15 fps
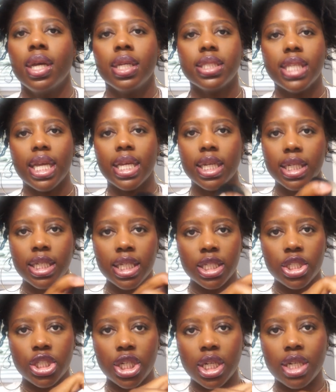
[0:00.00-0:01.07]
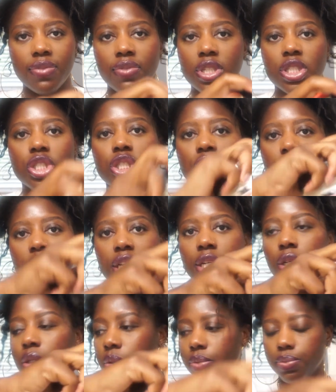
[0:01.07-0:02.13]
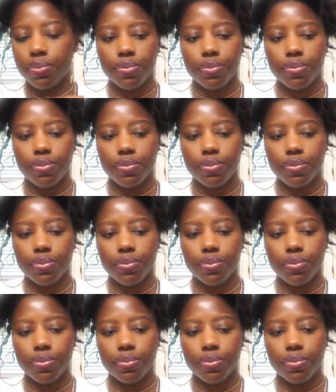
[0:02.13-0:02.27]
Take a good chunk of this gel.